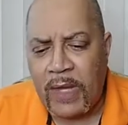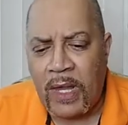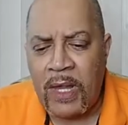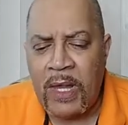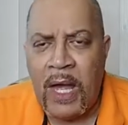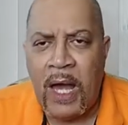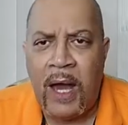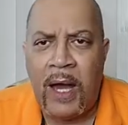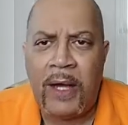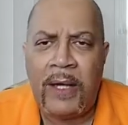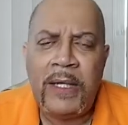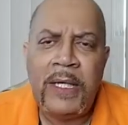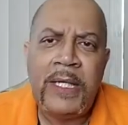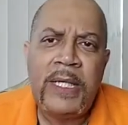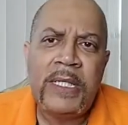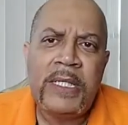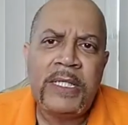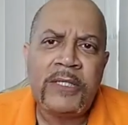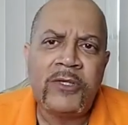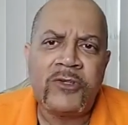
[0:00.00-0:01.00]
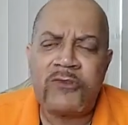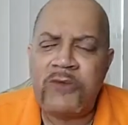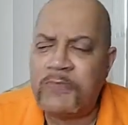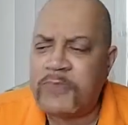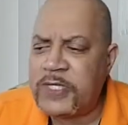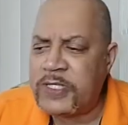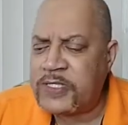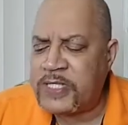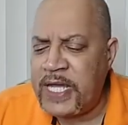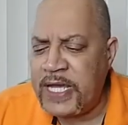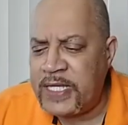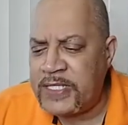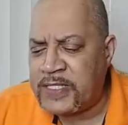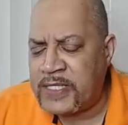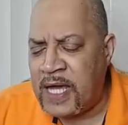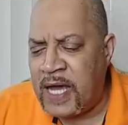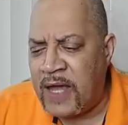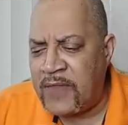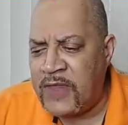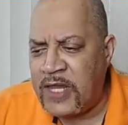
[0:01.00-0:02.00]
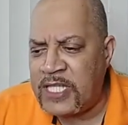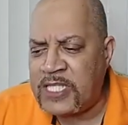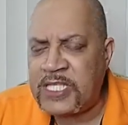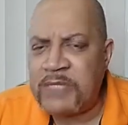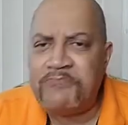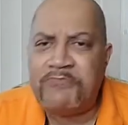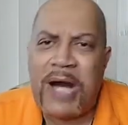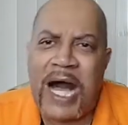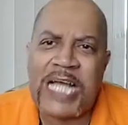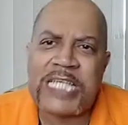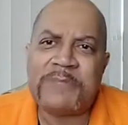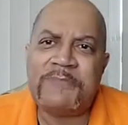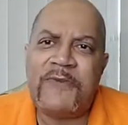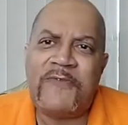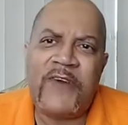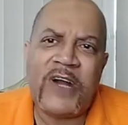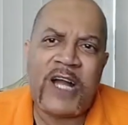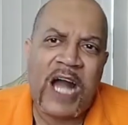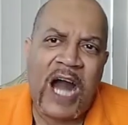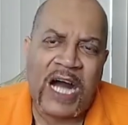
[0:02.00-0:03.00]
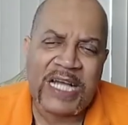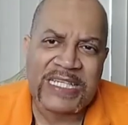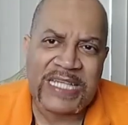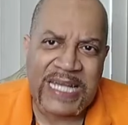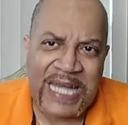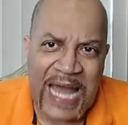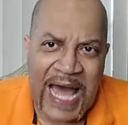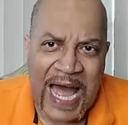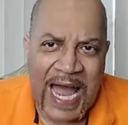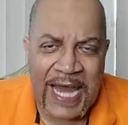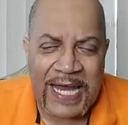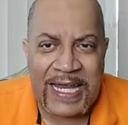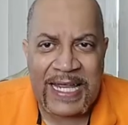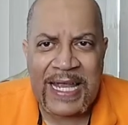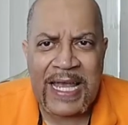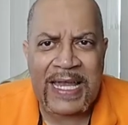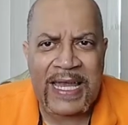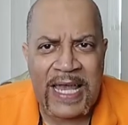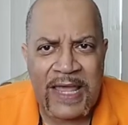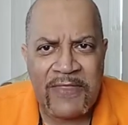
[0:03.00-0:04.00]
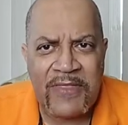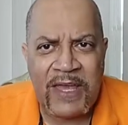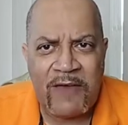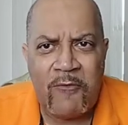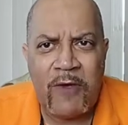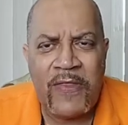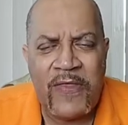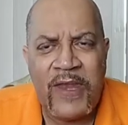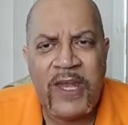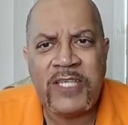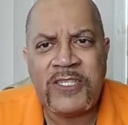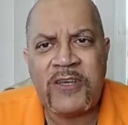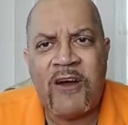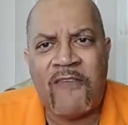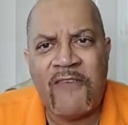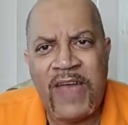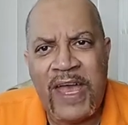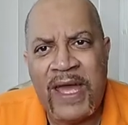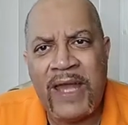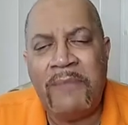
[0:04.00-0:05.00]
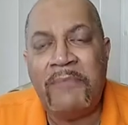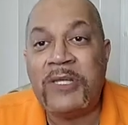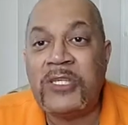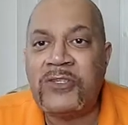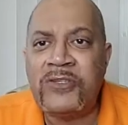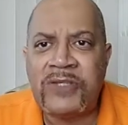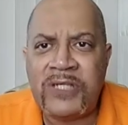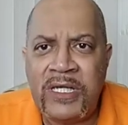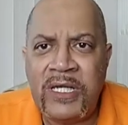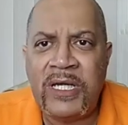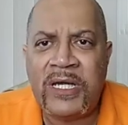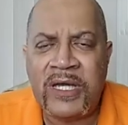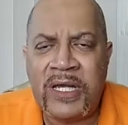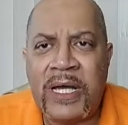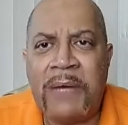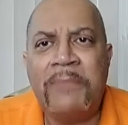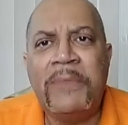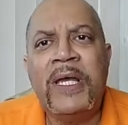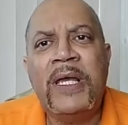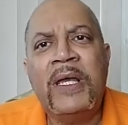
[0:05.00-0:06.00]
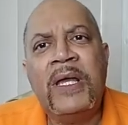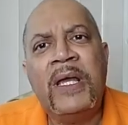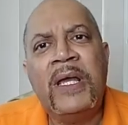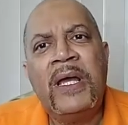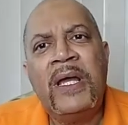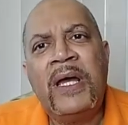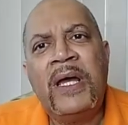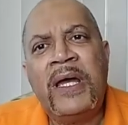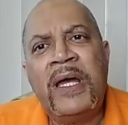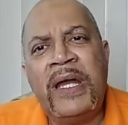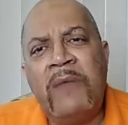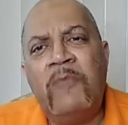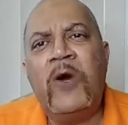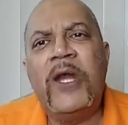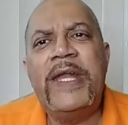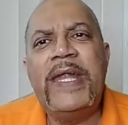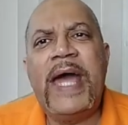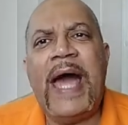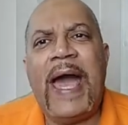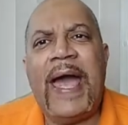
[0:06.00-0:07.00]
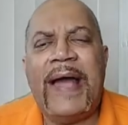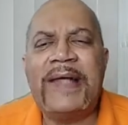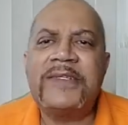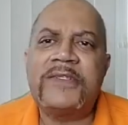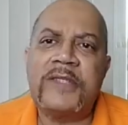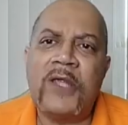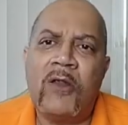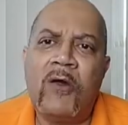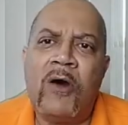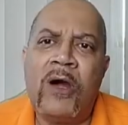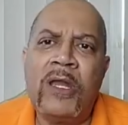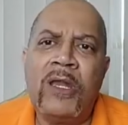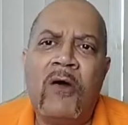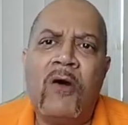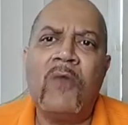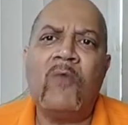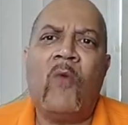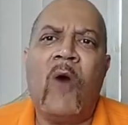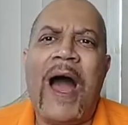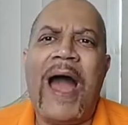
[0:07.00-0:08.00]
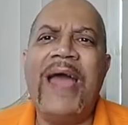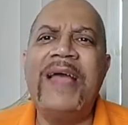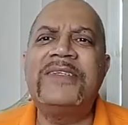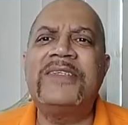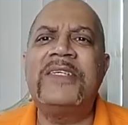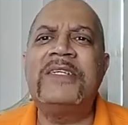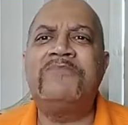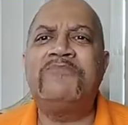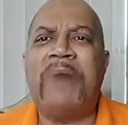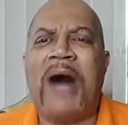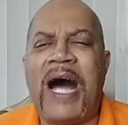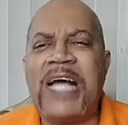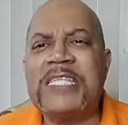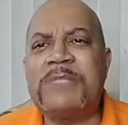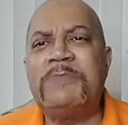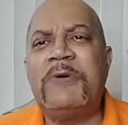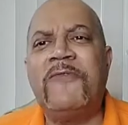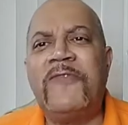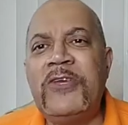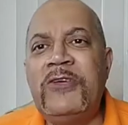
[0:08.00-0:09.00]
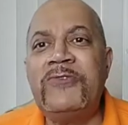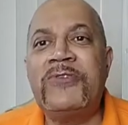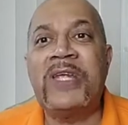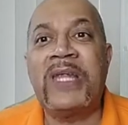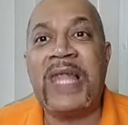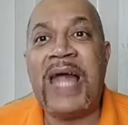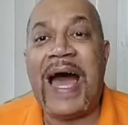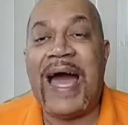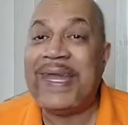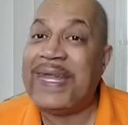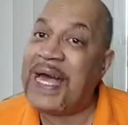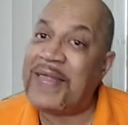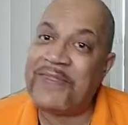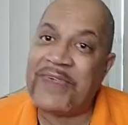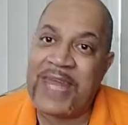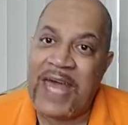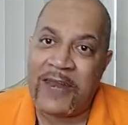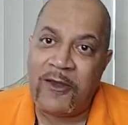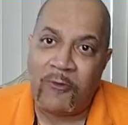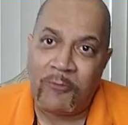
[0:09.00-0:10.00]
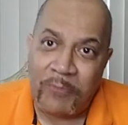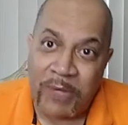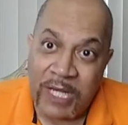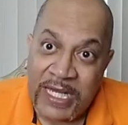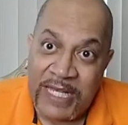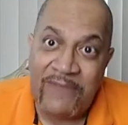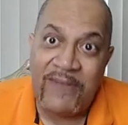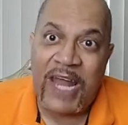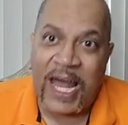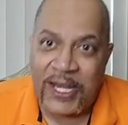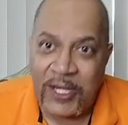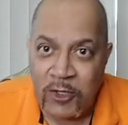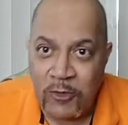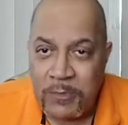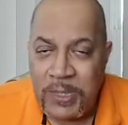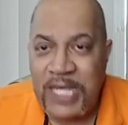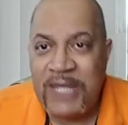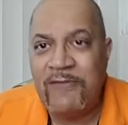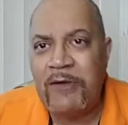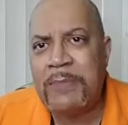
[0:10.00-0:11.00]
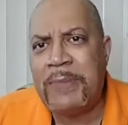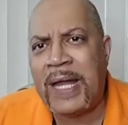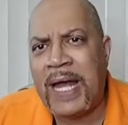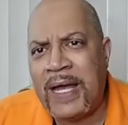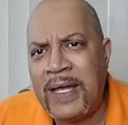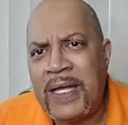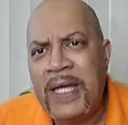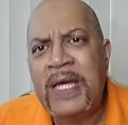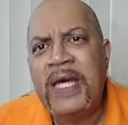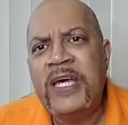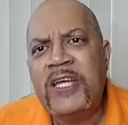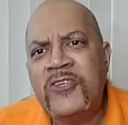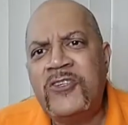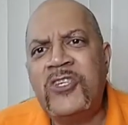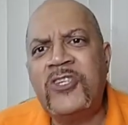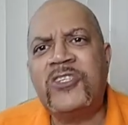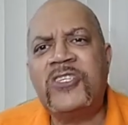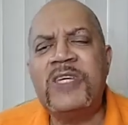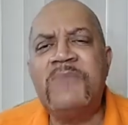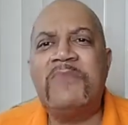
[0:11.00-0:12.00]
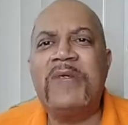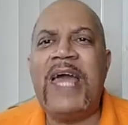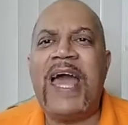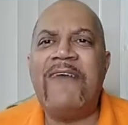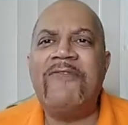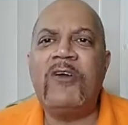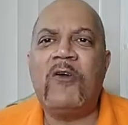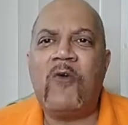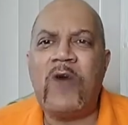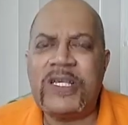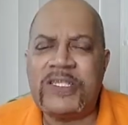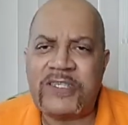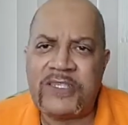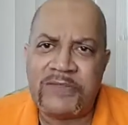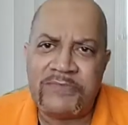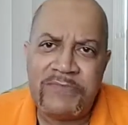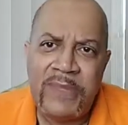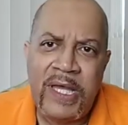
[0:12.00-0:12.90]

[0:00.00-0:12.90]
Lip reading: The scripture says that it's impossible for God to lie. You can't think whether it is offhand, but you can look it up. And one day I asked the Lord, Lord, why is it impossible for you to lie? Not that I don't believe it. I do believe it, but I just simply had the question.